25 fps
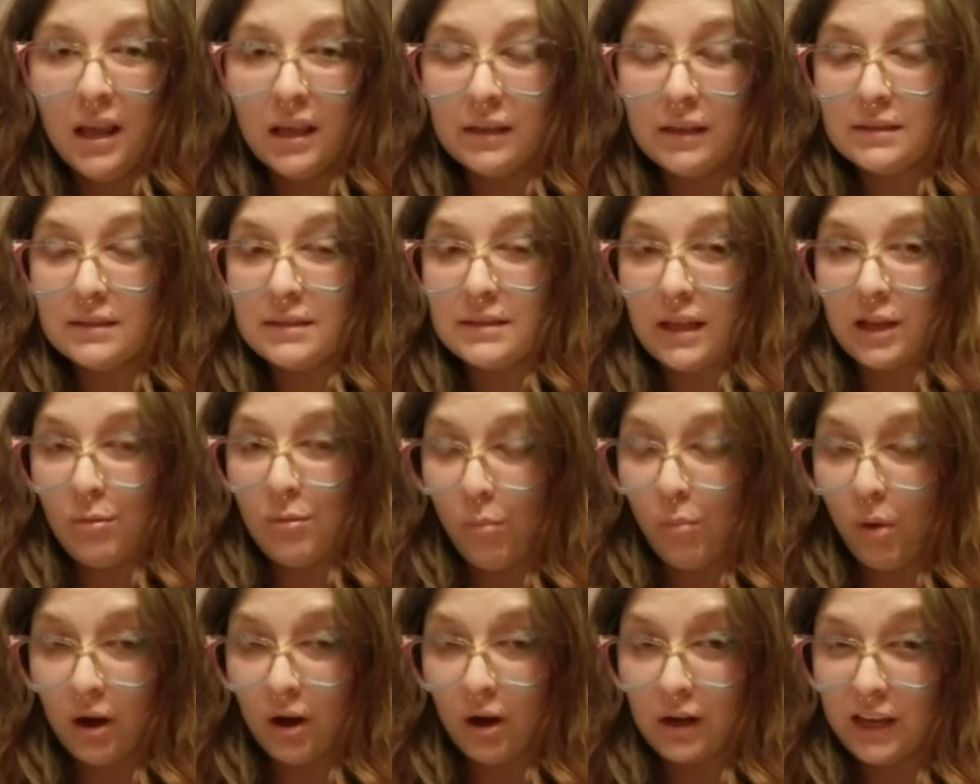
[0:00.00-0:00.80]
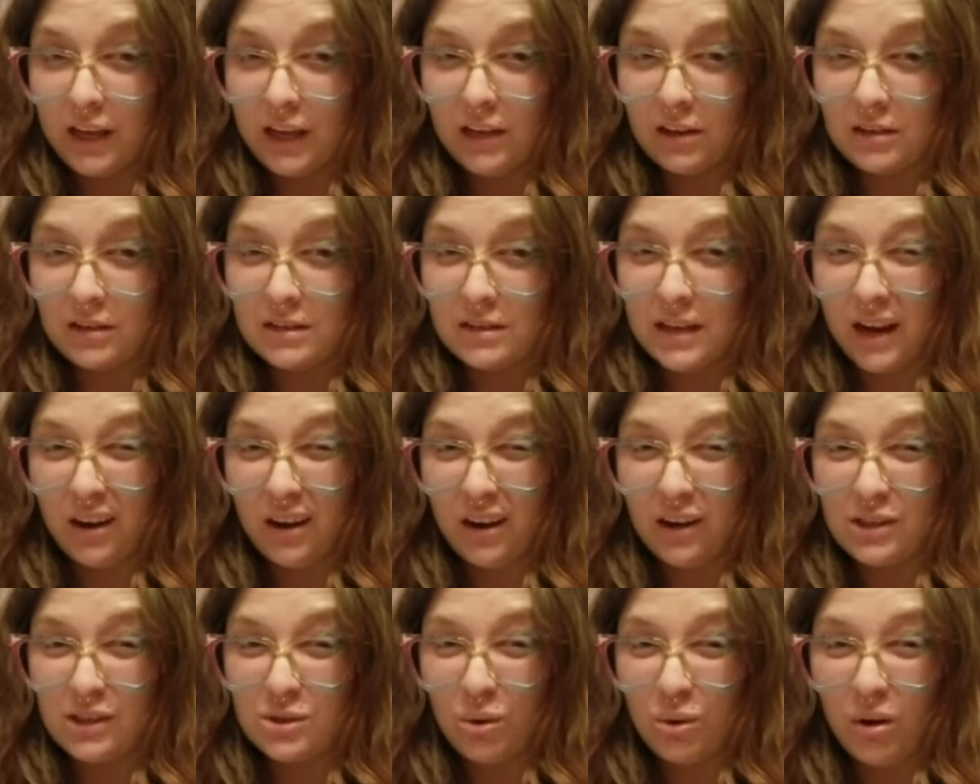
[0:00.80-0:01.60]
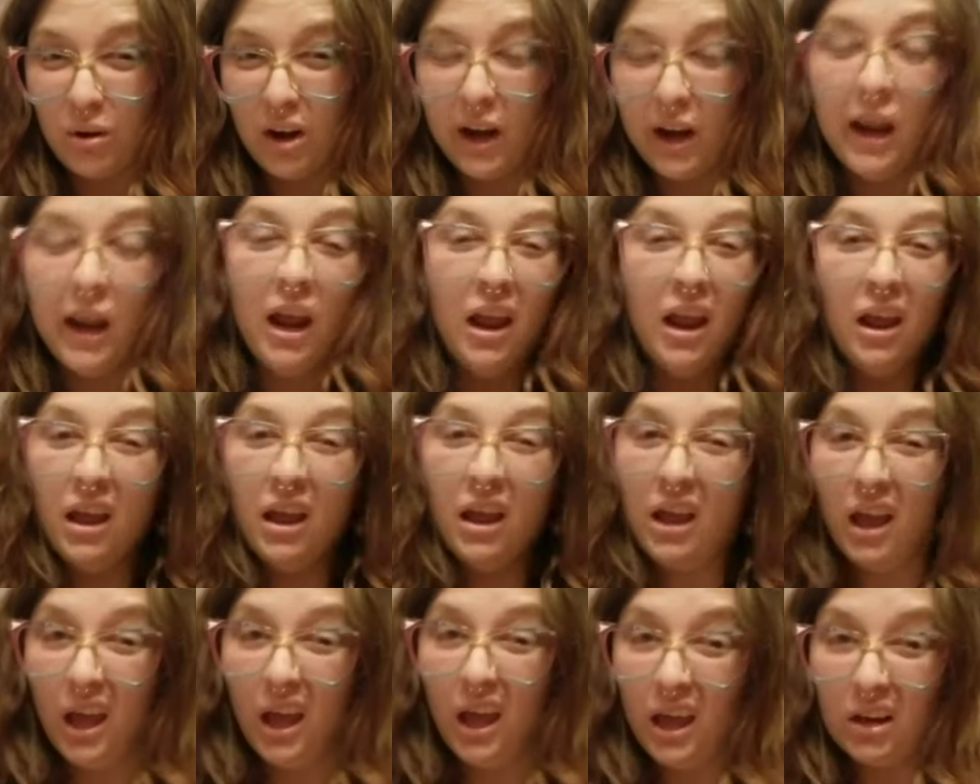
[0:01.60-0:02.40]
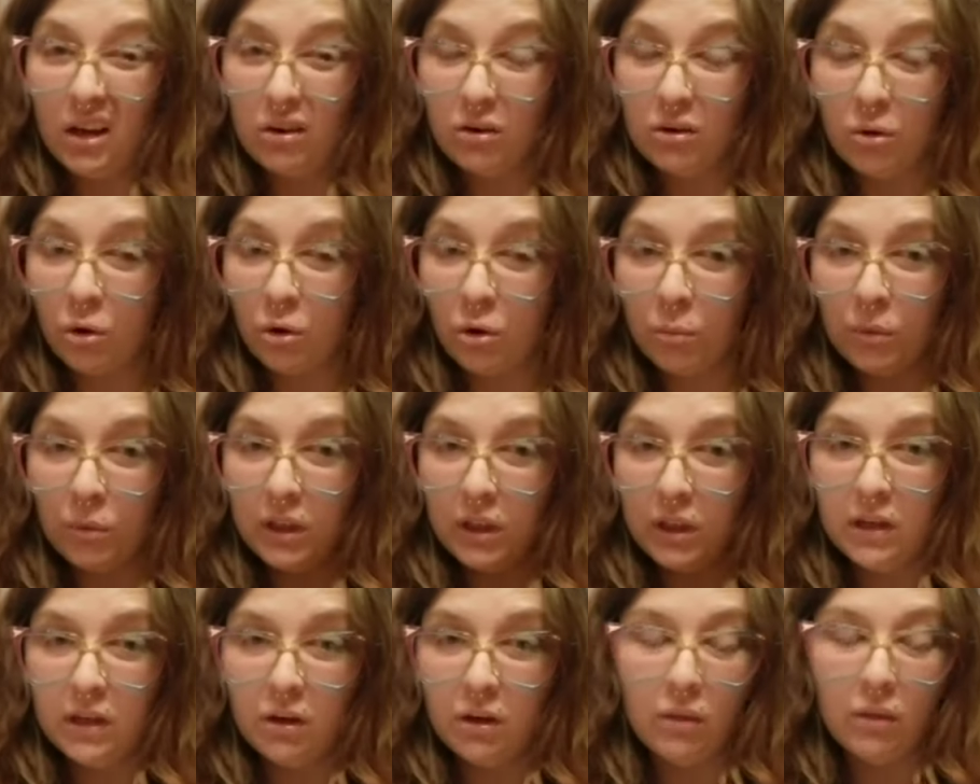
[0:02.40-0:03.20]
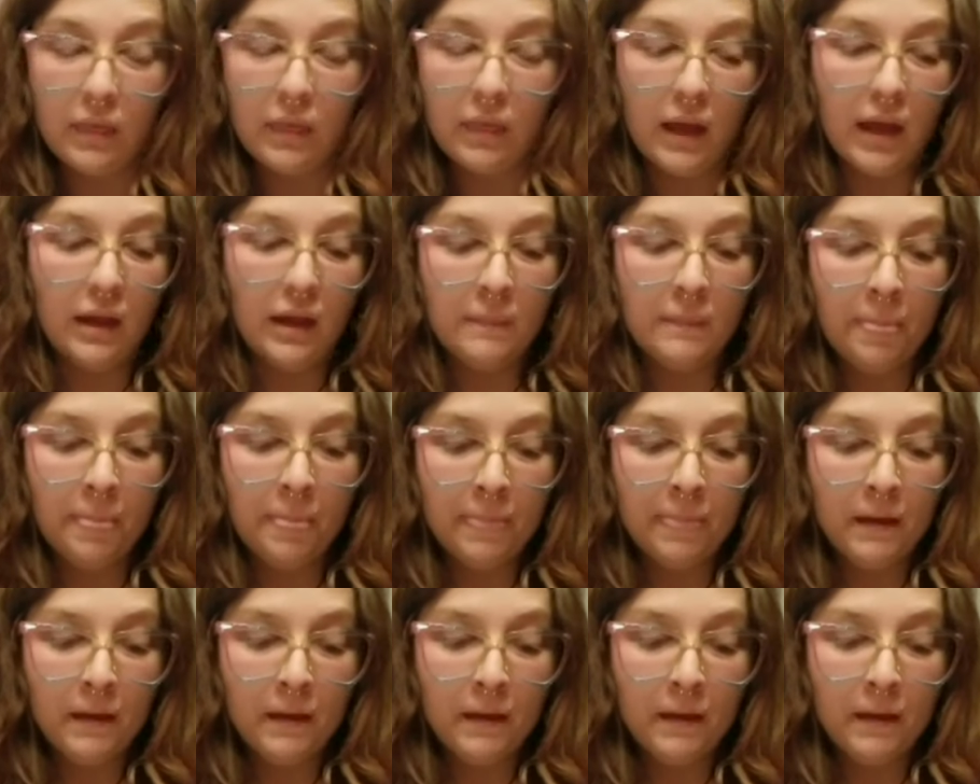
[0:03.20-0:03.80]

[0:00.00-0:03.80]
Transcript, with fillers: It's like marking your territory. I don't normally do that.